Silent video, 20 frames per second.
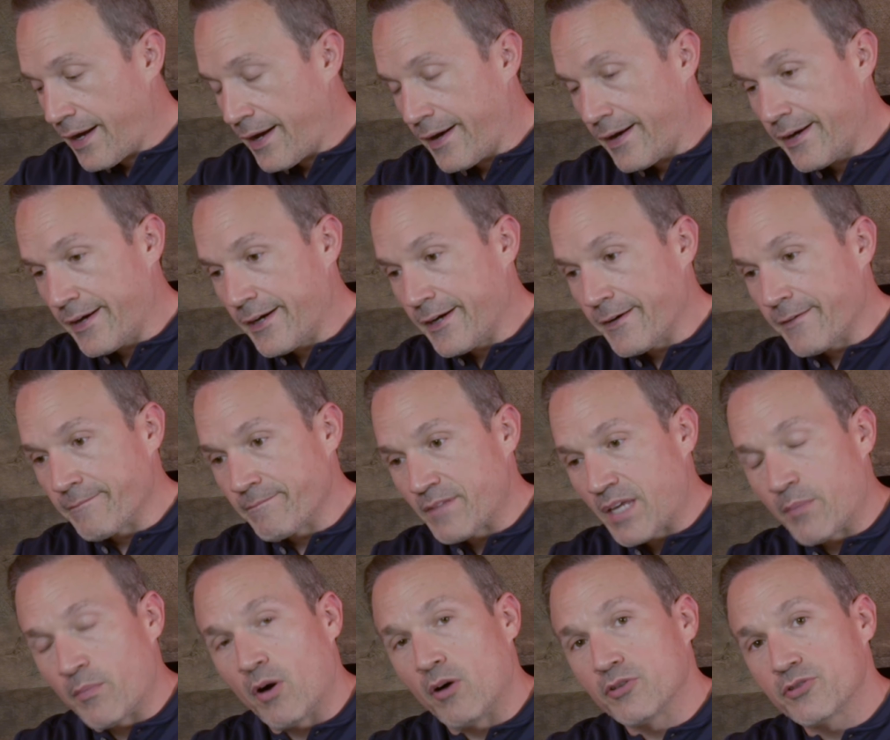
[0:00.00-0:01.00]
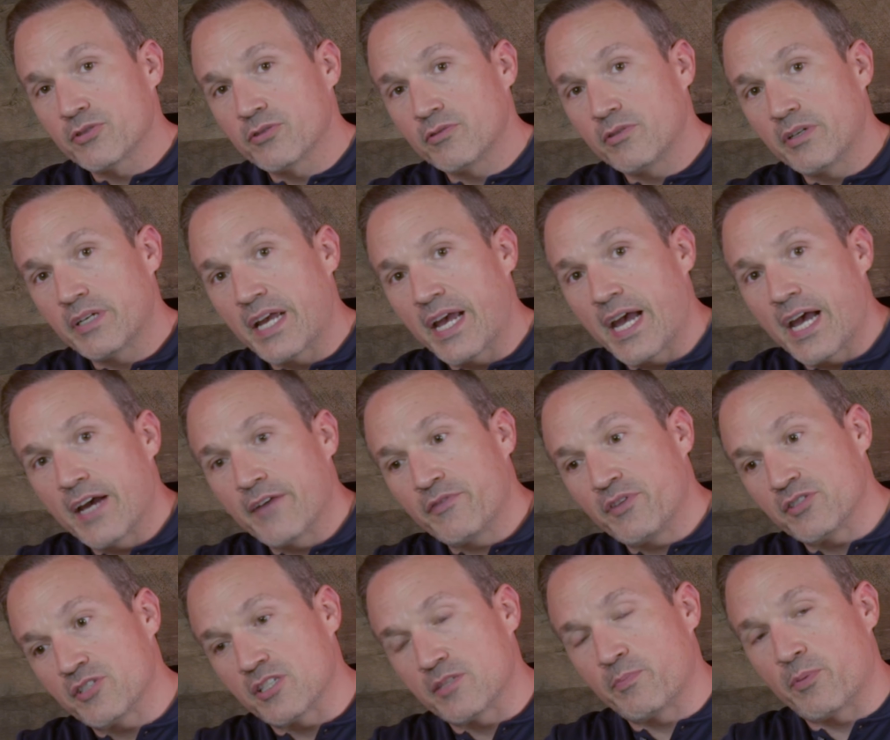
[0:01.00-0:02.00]
I'm also going to have
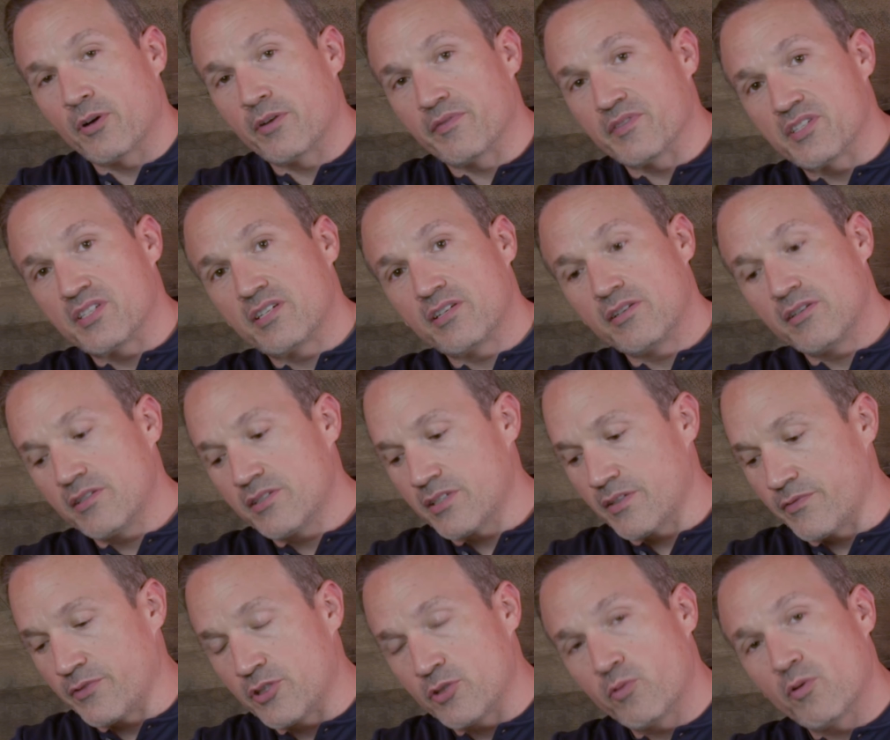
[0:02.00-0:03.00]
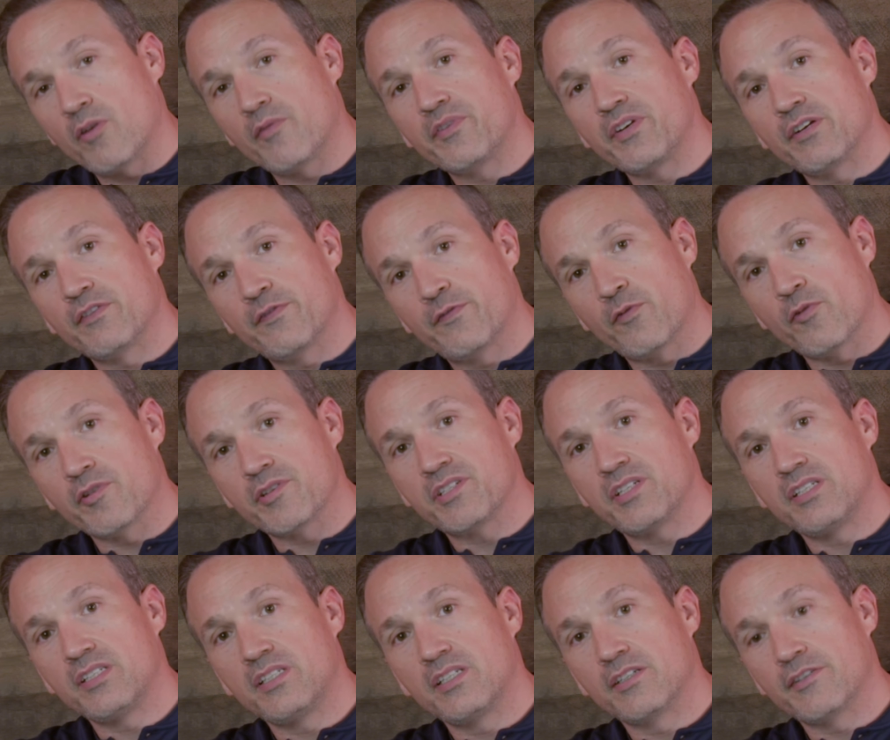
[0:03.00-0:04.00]
this as part of a series of 12-year,
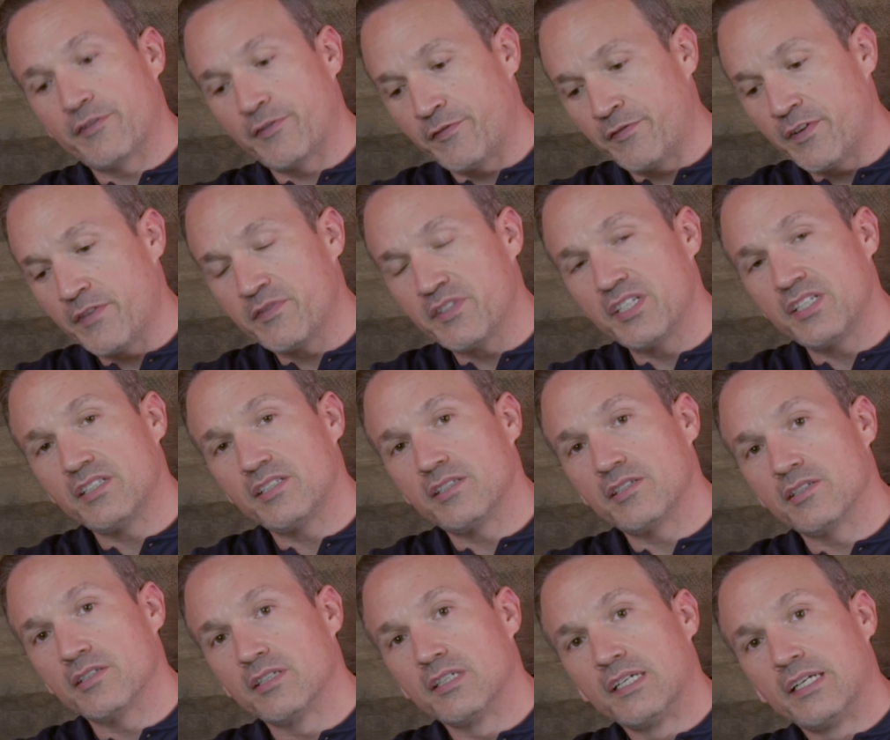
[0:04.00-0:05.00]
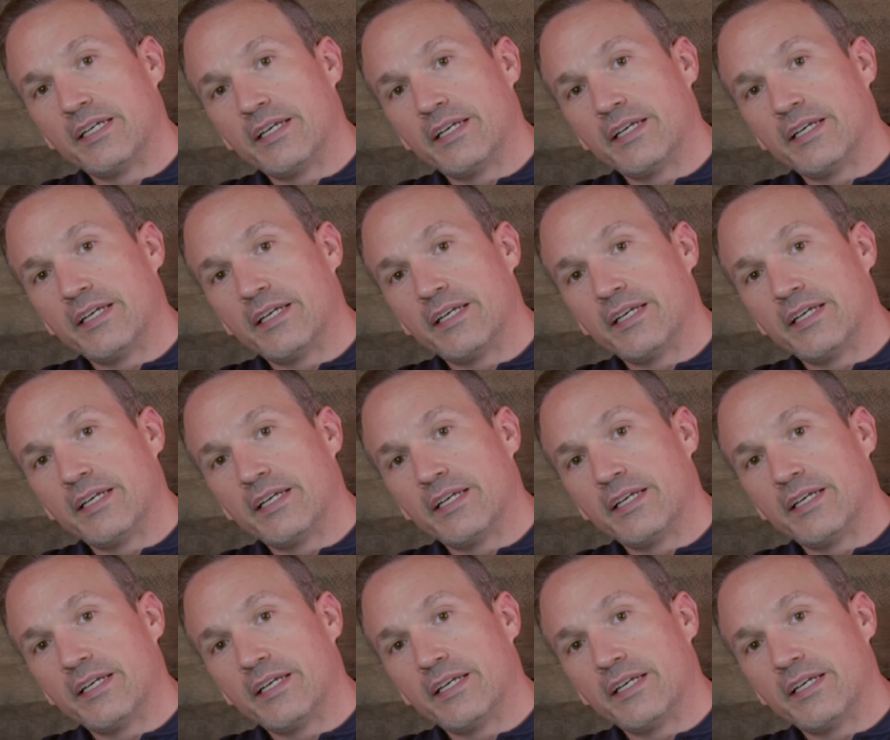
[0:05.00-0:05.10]
14-year, 15-year,